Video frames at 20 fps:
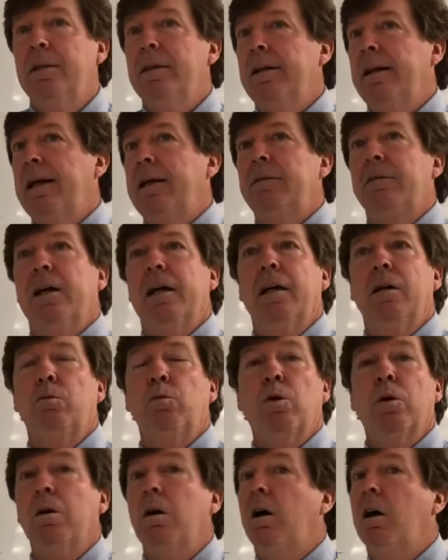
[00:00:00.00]
and then
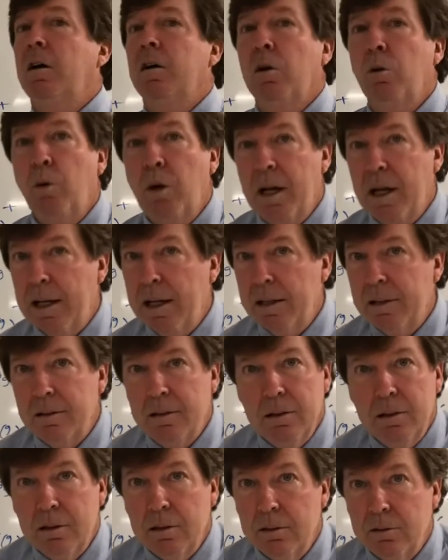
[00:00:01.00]
we're on our way
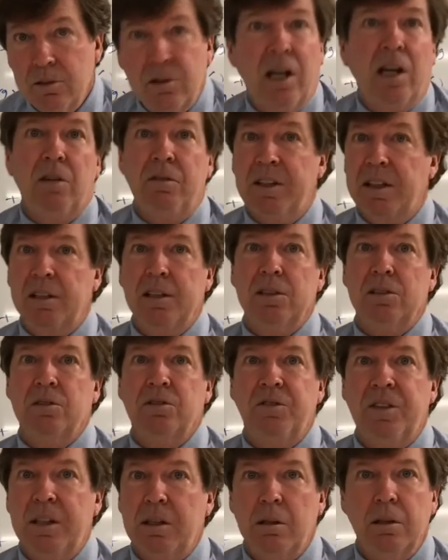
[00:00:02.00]
to solving this
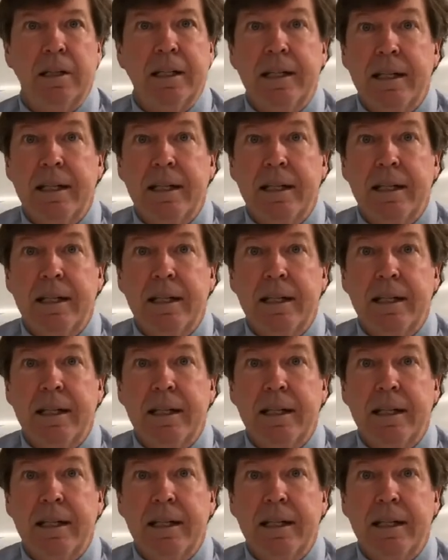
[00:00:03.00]
fairly